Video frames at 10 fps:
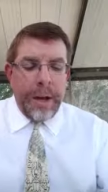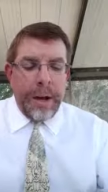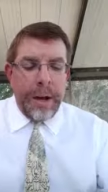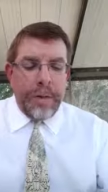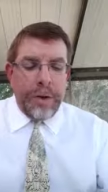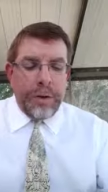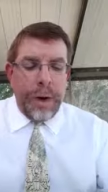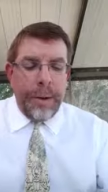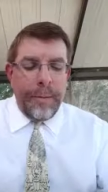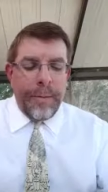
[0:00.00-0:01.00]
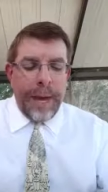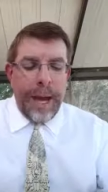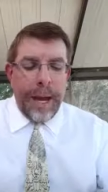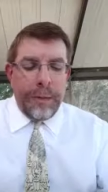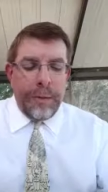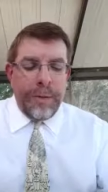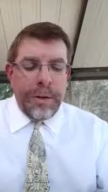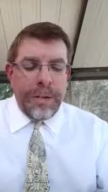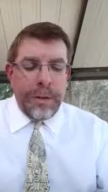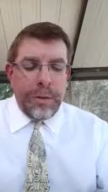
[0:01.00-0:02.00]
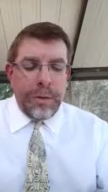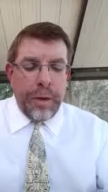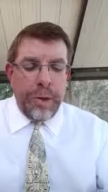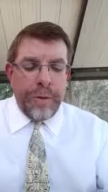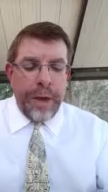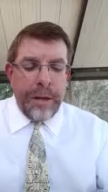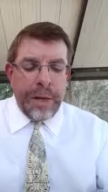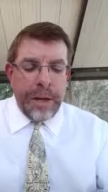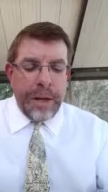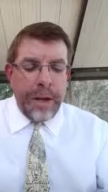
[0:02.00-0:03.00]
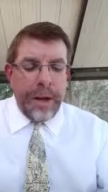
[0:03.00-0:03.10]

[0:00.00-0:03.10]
Of the tribe of Gad were sealed twelve thousand.